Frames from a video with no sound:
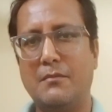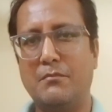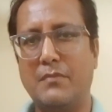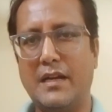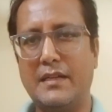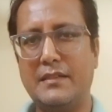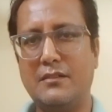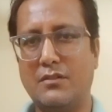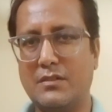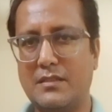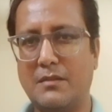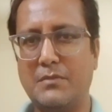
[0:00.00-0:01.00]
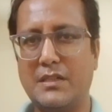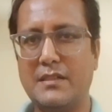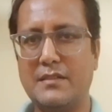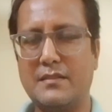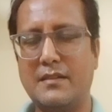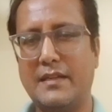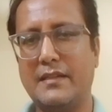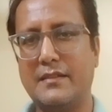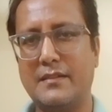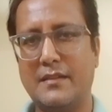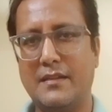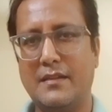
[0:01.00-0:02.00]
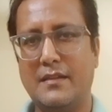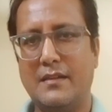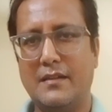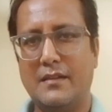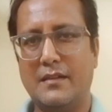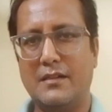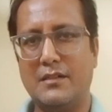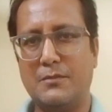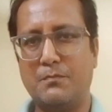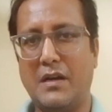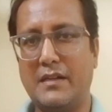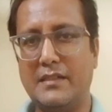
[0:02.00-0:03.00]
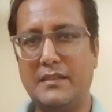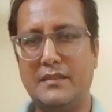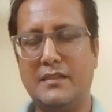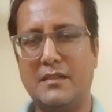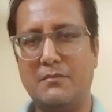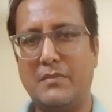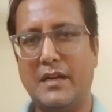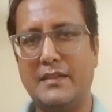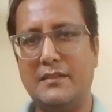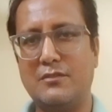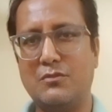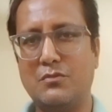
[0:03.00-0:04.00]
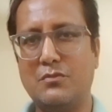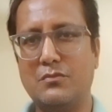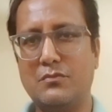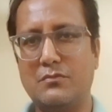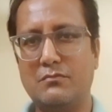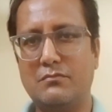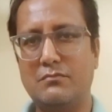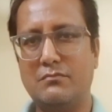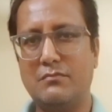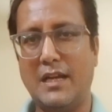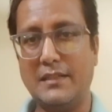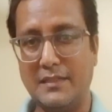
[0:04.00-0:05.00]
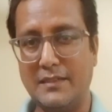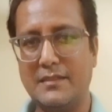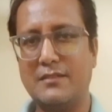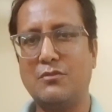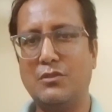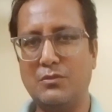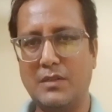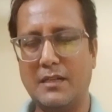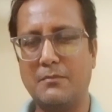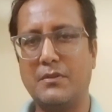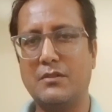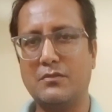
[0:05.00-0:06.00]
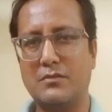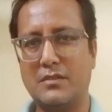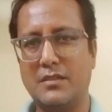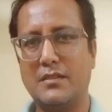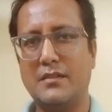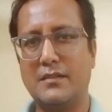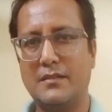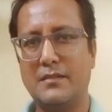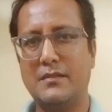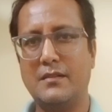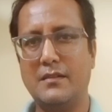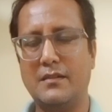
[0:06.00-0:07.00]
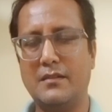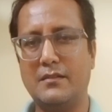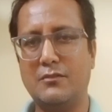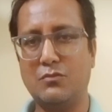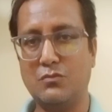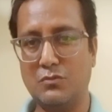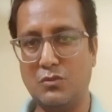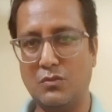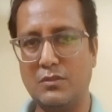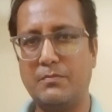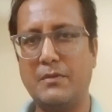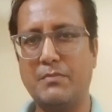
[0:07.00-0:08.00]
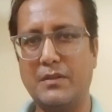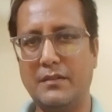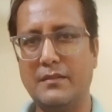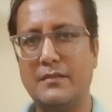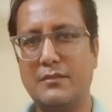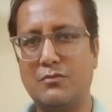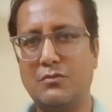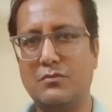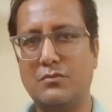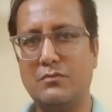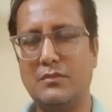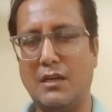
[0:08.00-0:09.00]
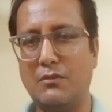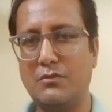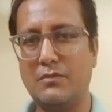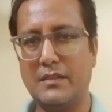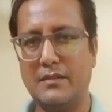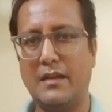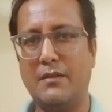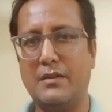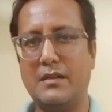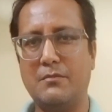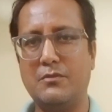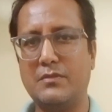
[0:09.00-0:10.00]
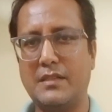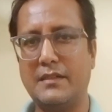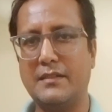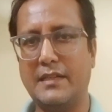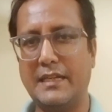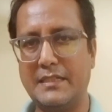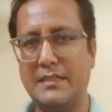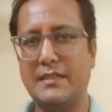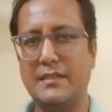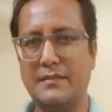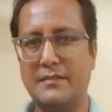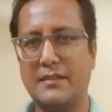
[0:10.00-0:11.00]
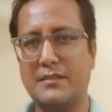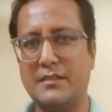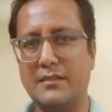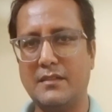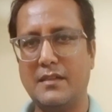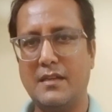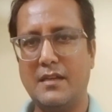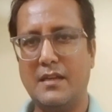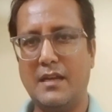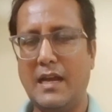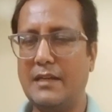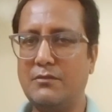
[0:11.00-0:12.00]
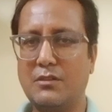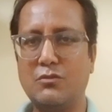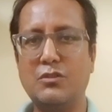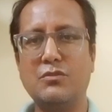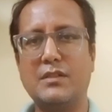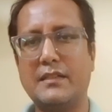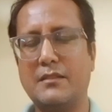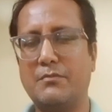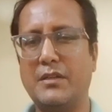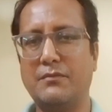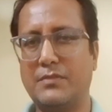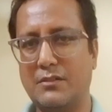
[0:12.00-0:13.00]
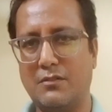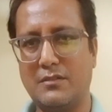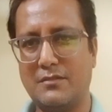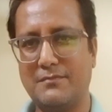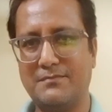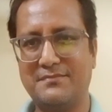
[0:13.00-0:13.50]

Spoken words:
mind, or somebody is like sparking in their mind. So I think it is going to help out to those people. So now you are aware about that 80E section, and you are going to take the benefit also,